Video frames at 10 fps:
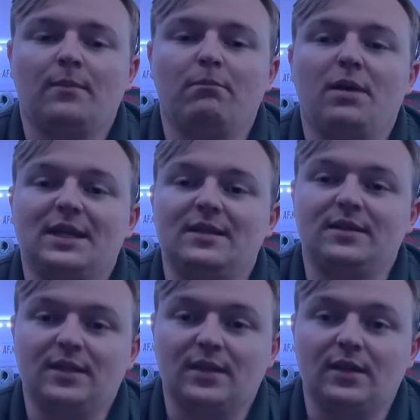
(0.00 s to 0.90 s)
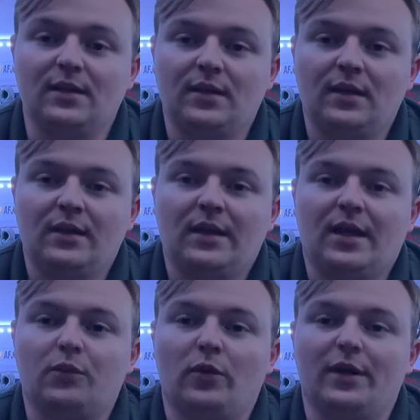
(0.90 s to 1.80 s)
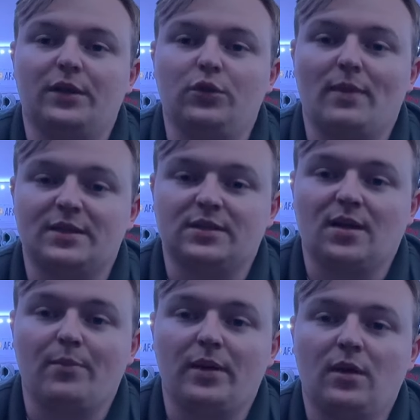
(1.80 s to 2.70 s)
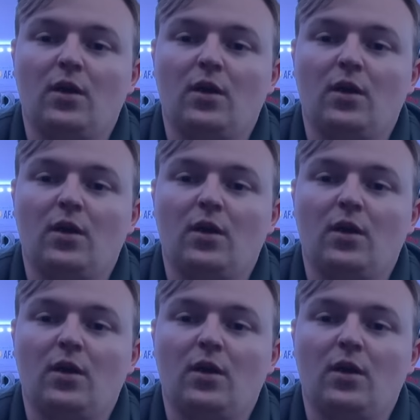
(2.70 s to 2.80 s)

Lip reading: but he did, and where you messed up